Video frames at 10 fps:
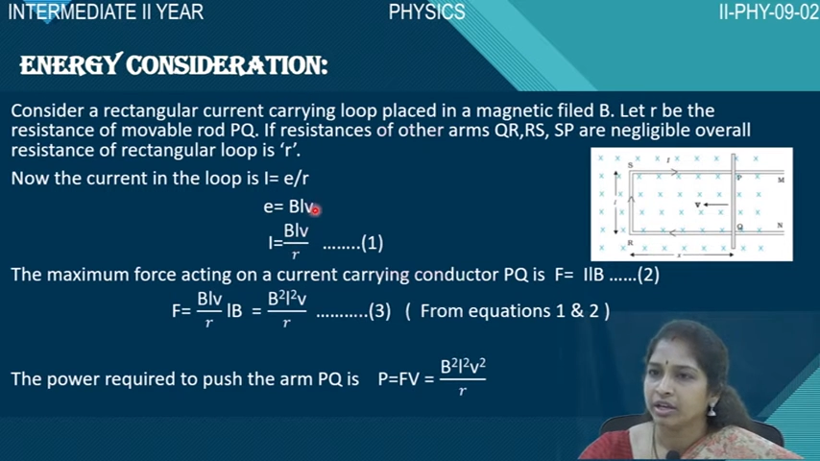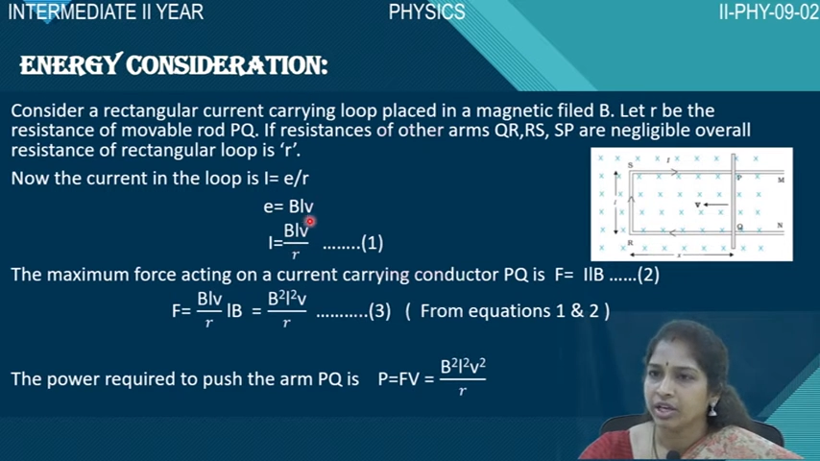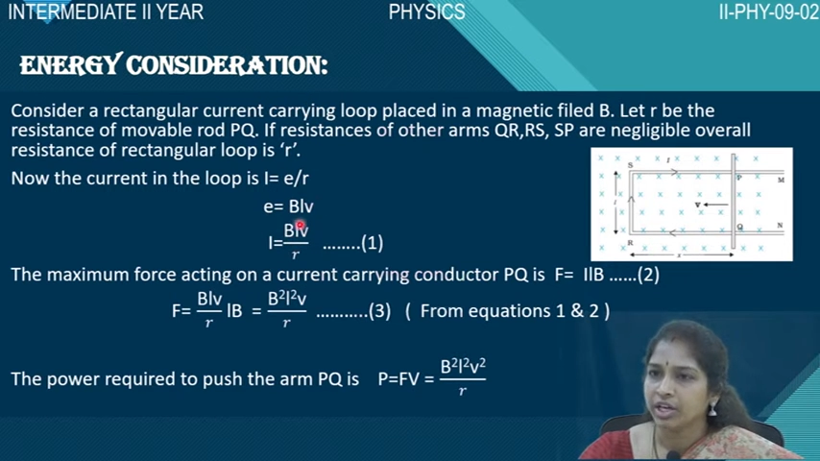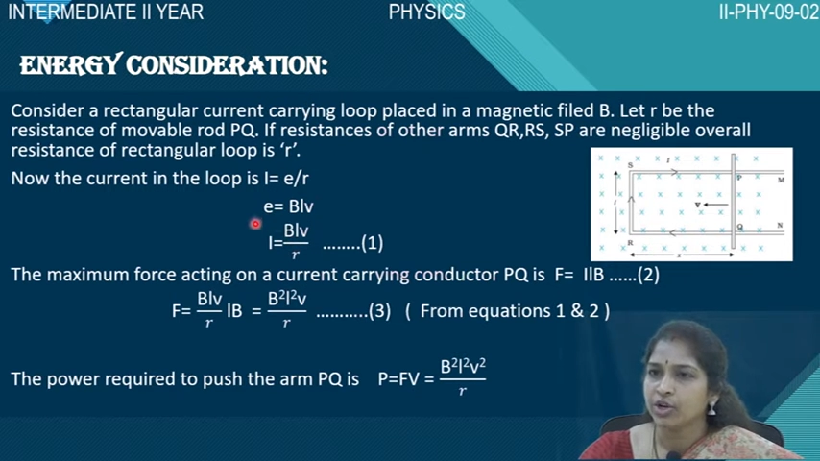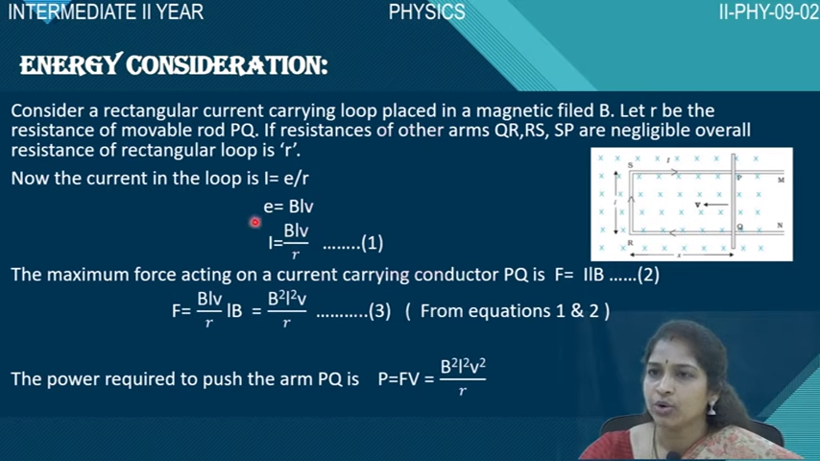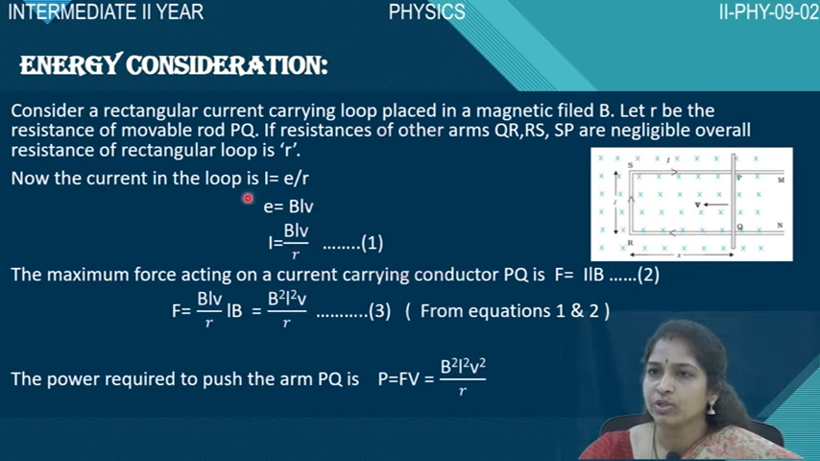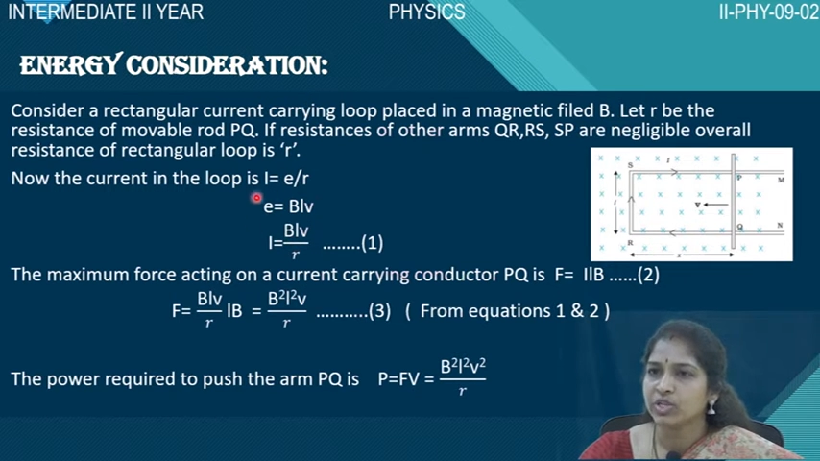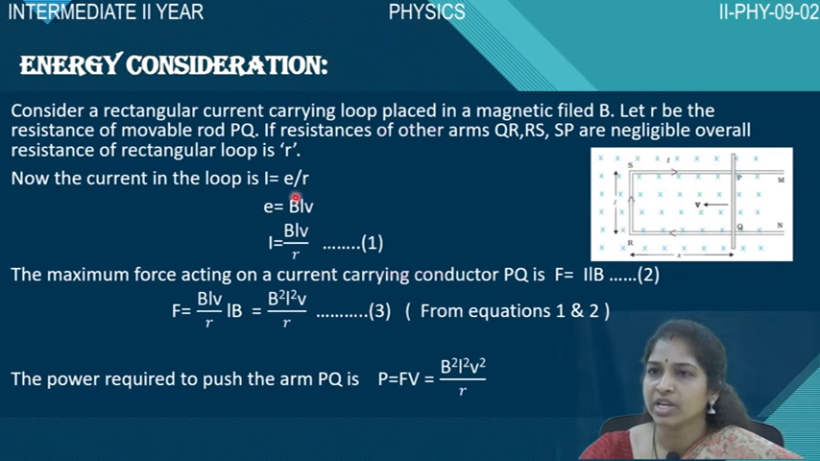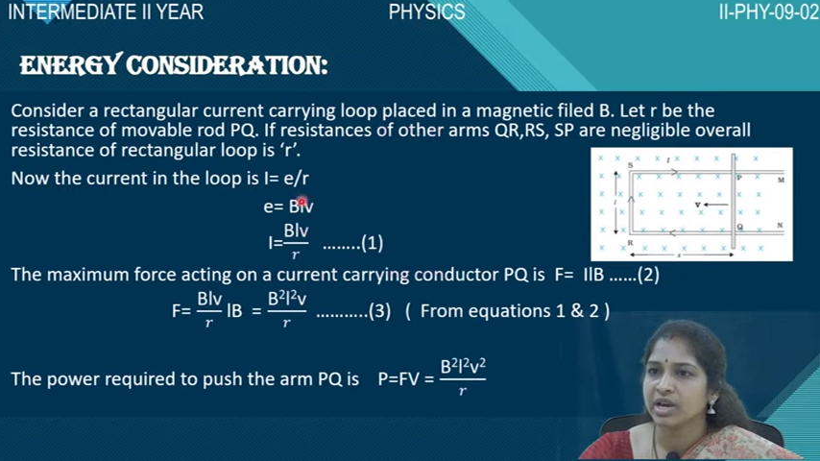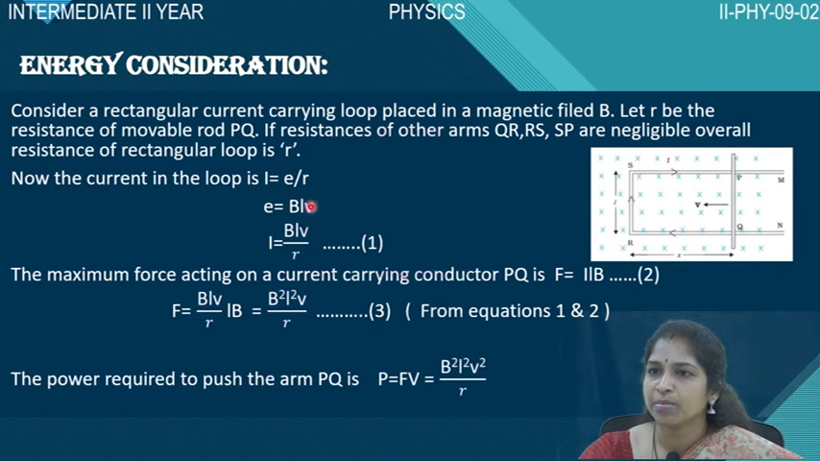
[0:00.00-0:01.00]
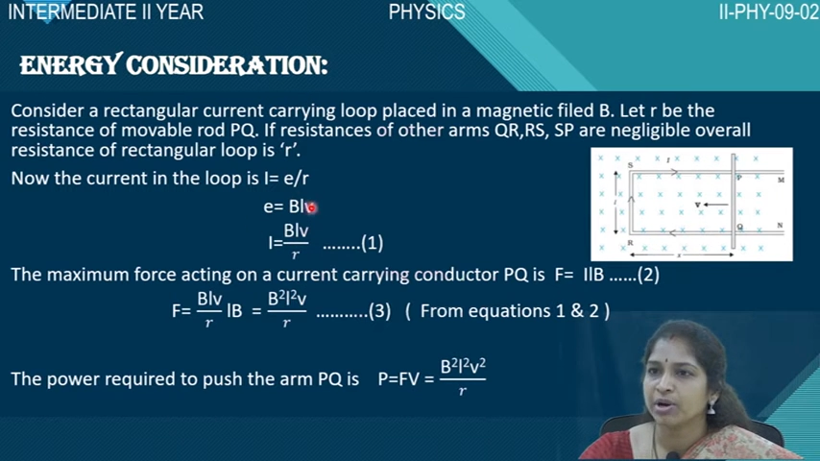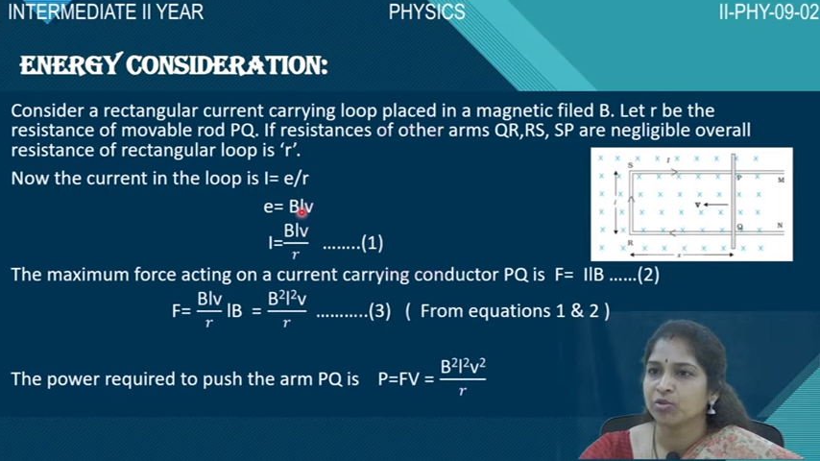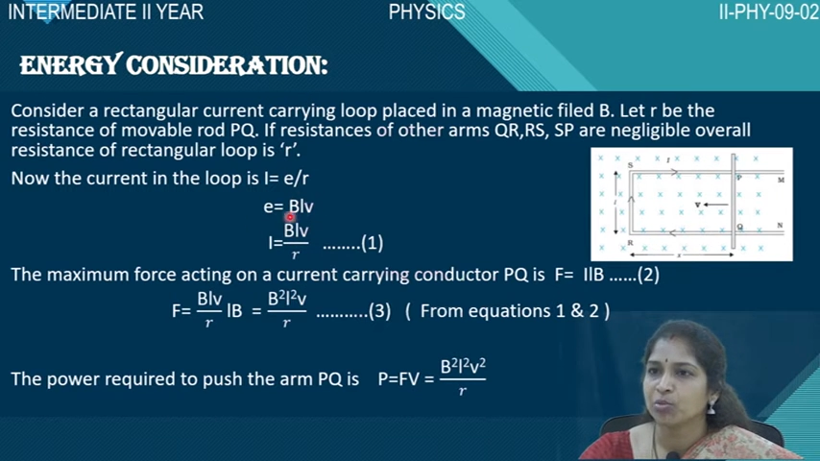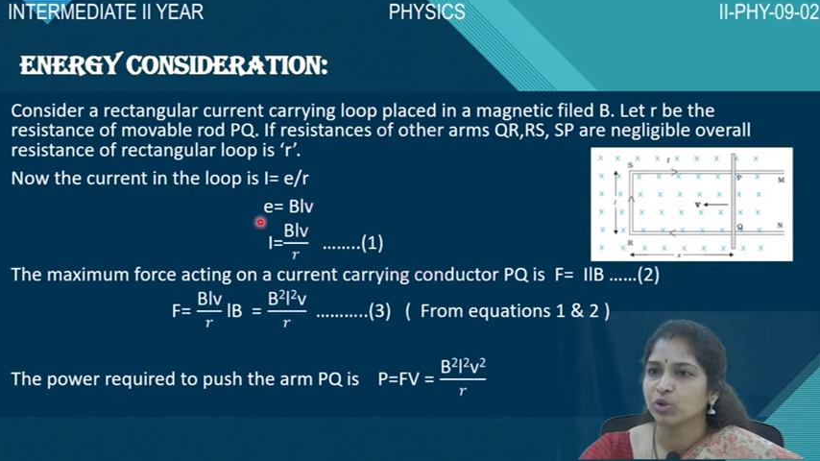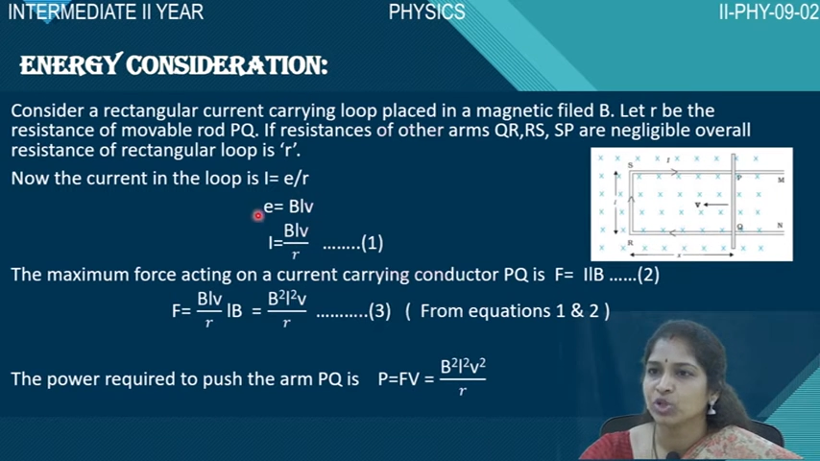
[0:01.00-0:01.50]
induced EMF,
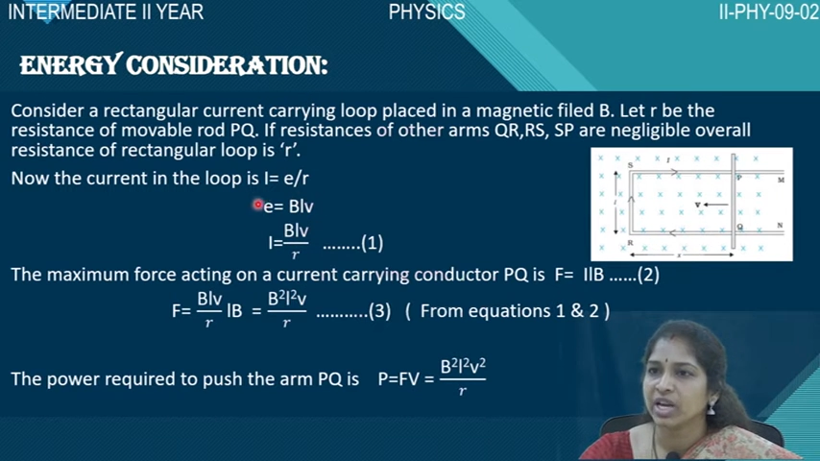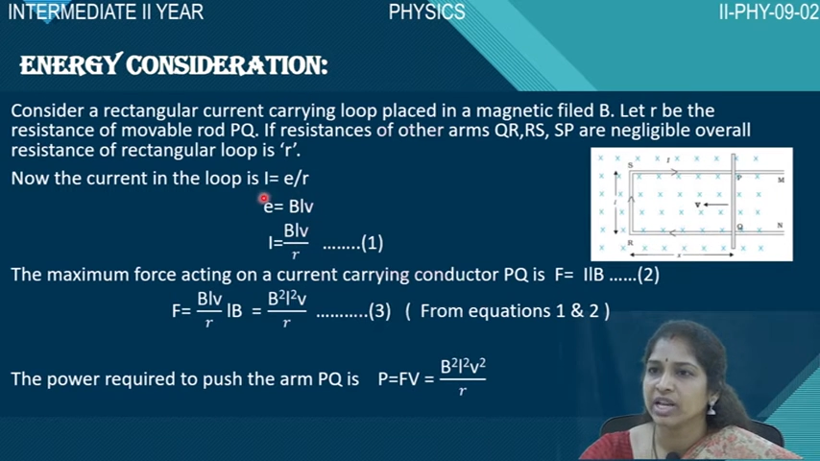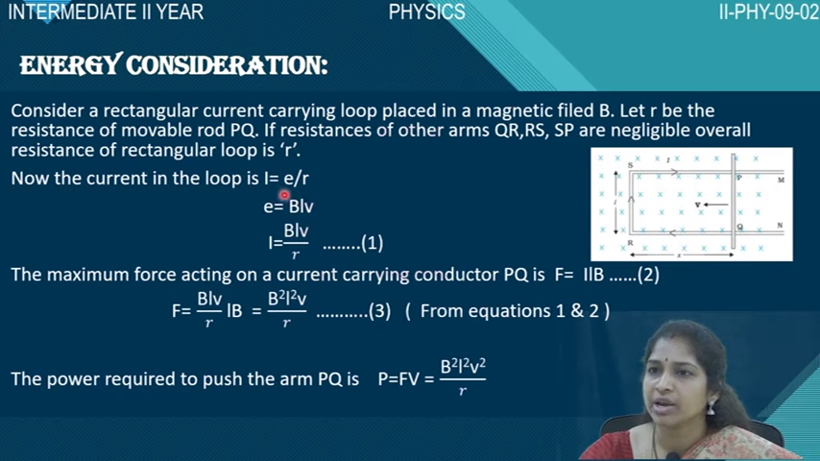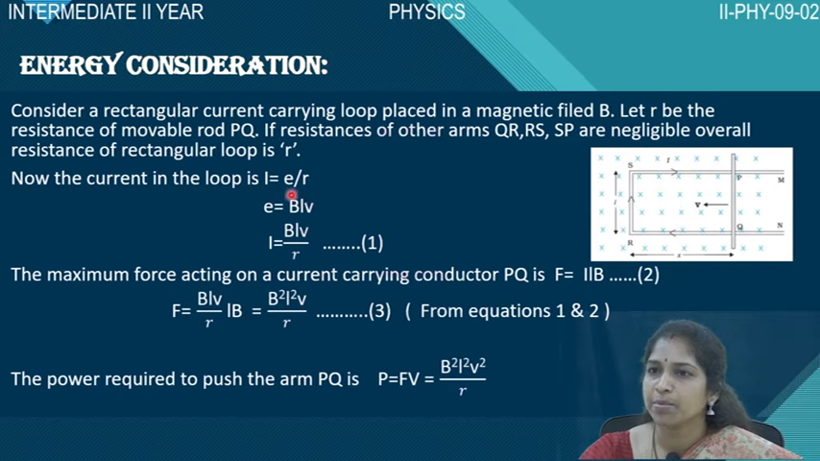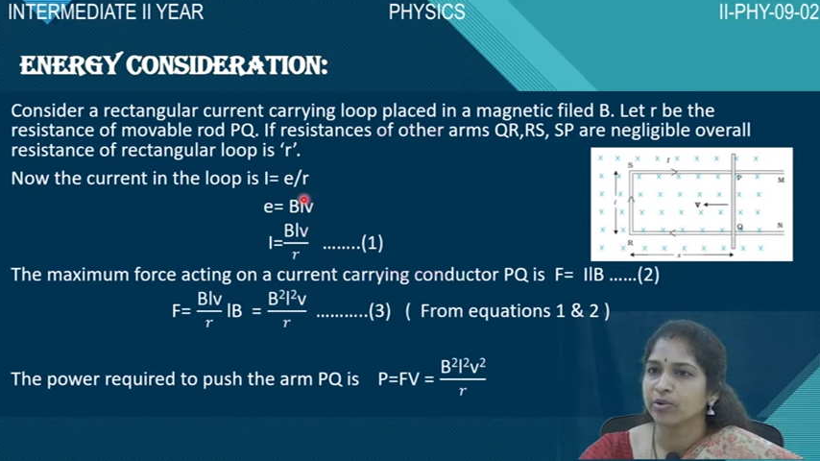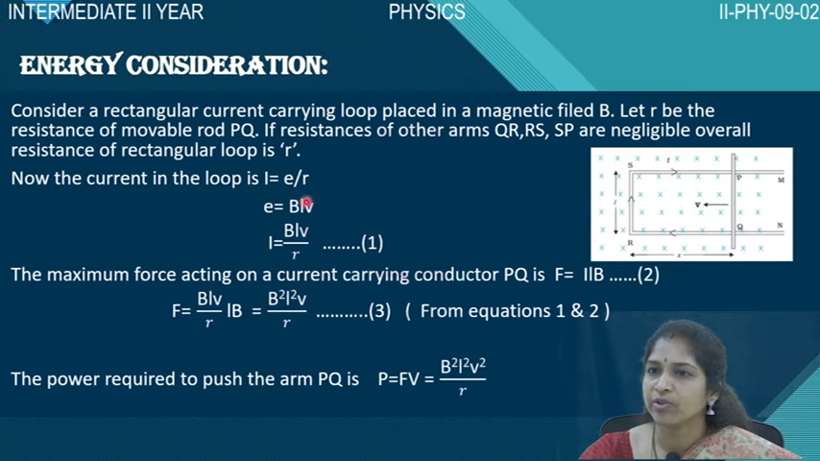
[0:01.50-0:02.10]
motional EMF